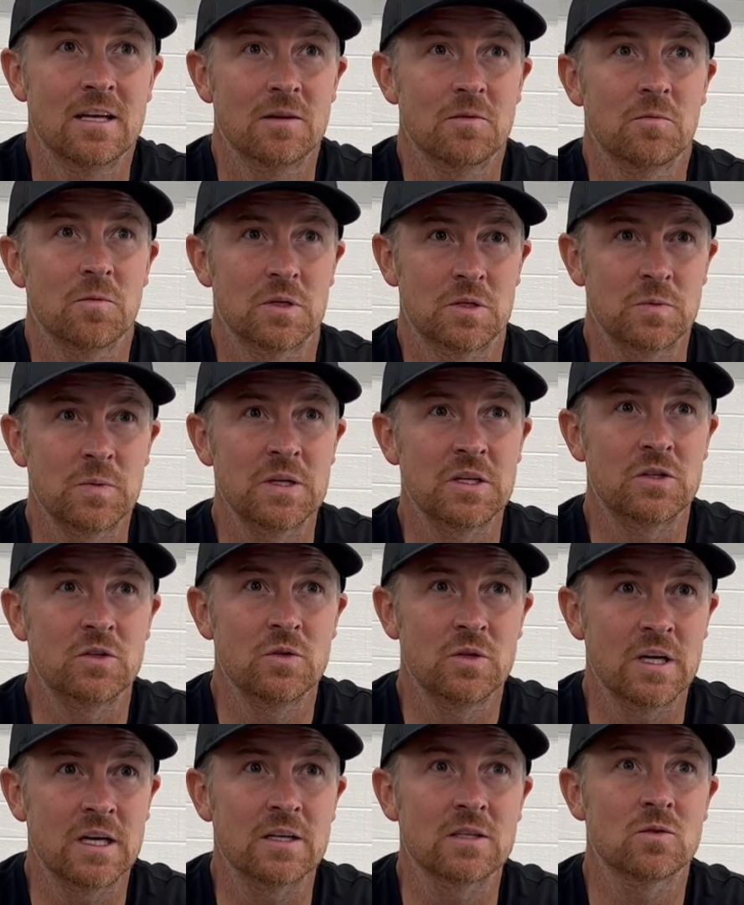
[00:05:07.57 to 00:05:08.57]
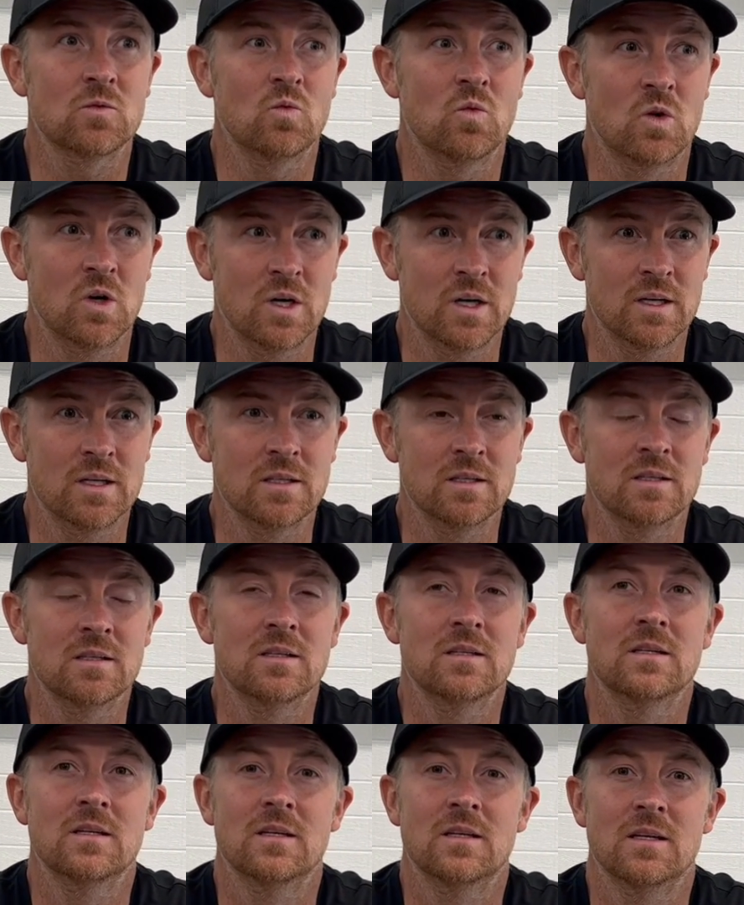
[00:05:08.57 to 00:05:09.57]
must have been a 2001
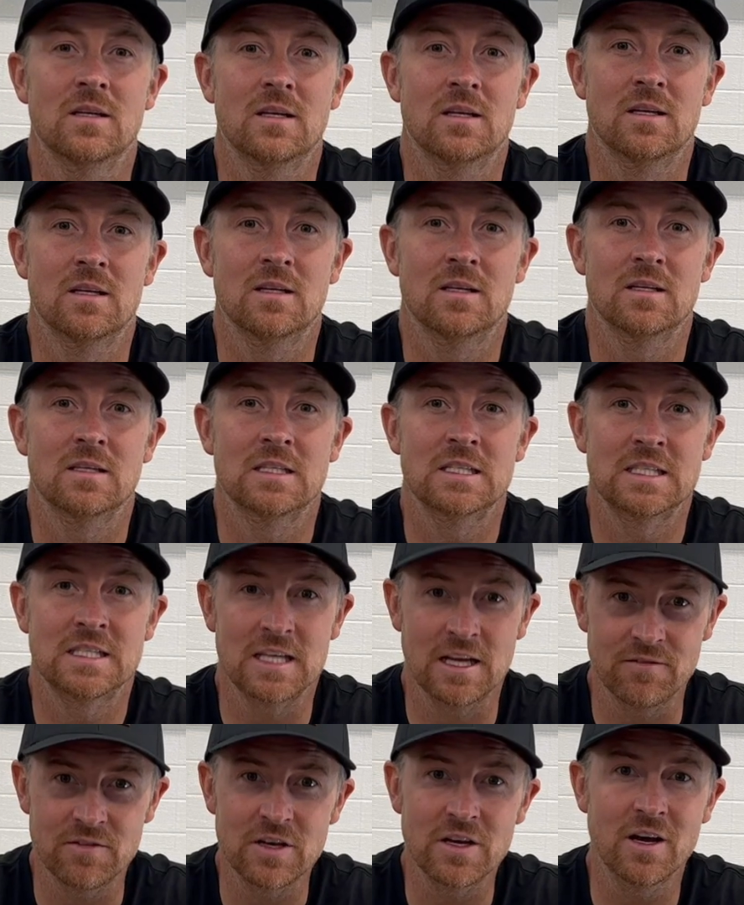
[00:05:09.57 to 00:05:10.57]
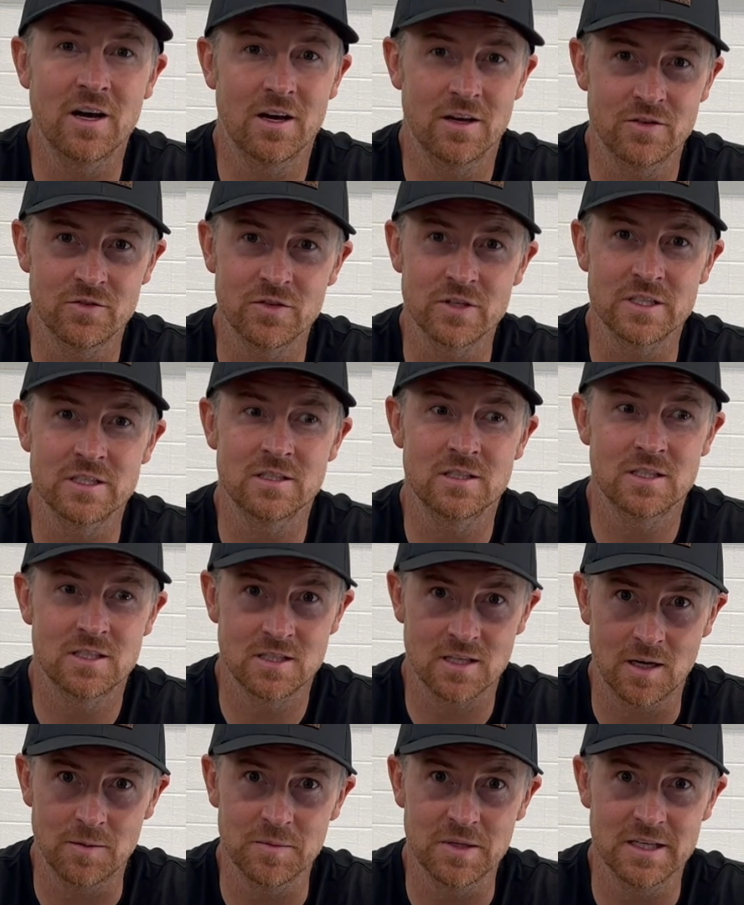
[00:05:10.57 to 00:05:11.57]
700
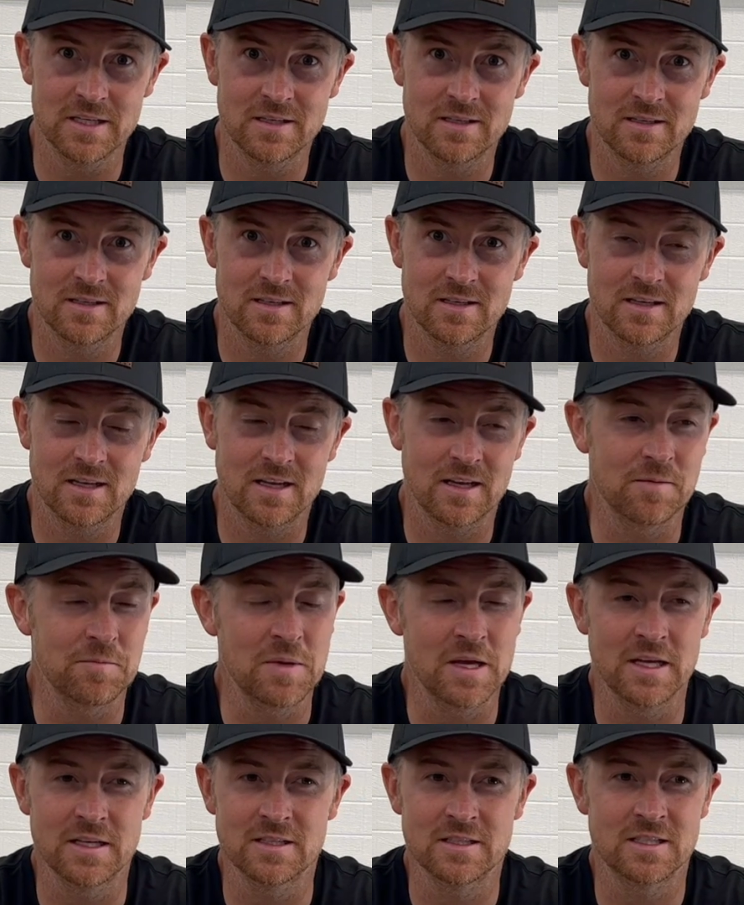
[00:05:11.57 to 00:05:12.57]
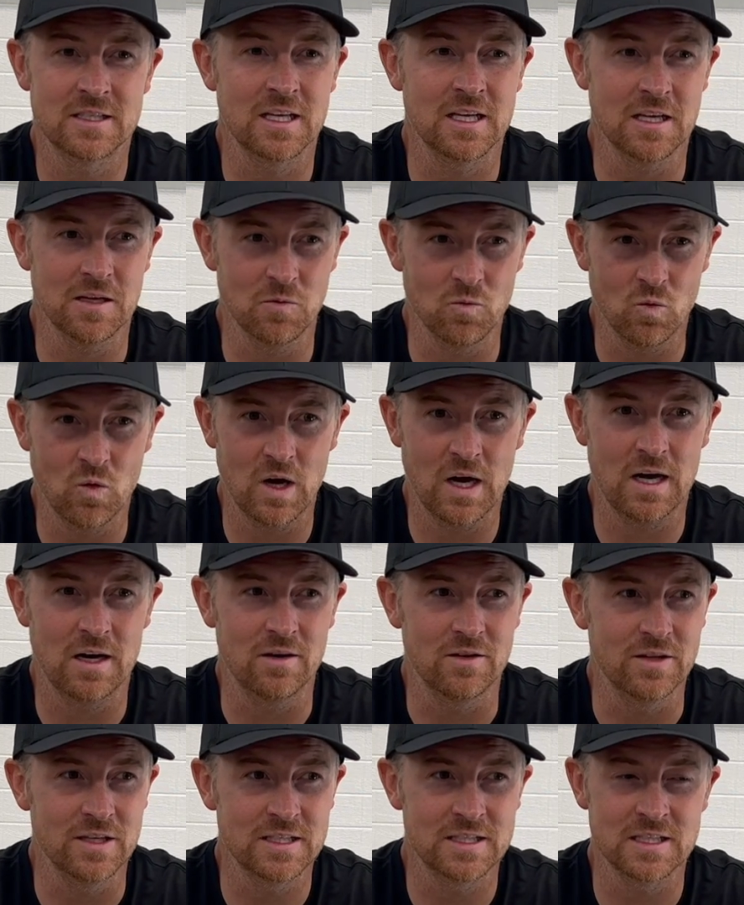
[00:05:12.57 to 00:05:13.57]
Summit, and man, just thinking, wow,
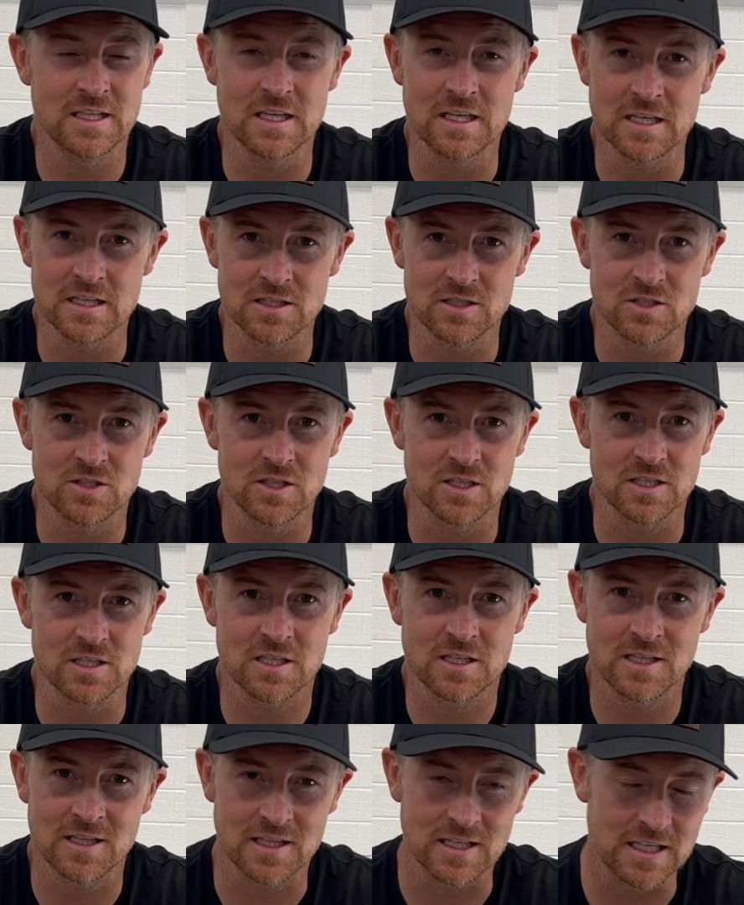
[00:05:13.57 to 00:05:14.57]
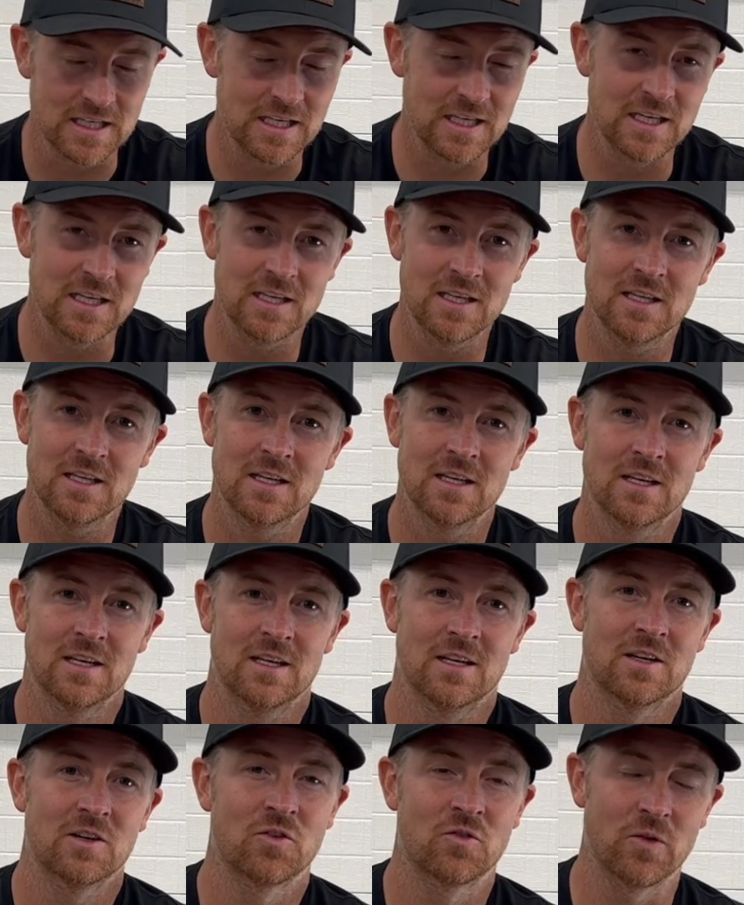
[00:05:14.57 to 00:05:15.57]
this thing is just clean,
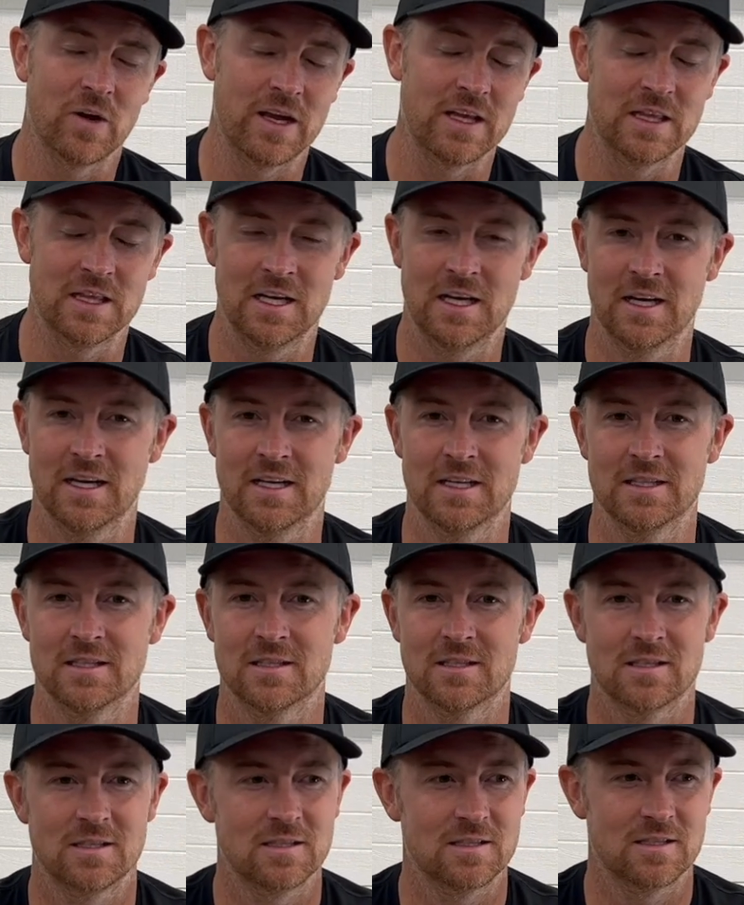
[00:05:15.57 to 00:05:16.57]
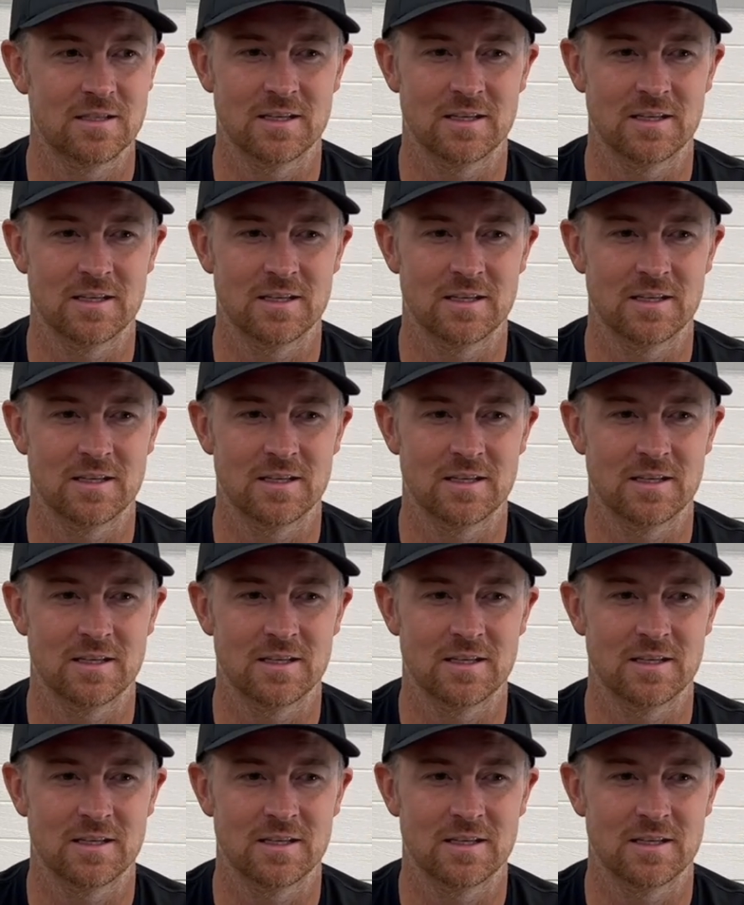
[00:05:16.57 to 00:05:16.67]
great lines,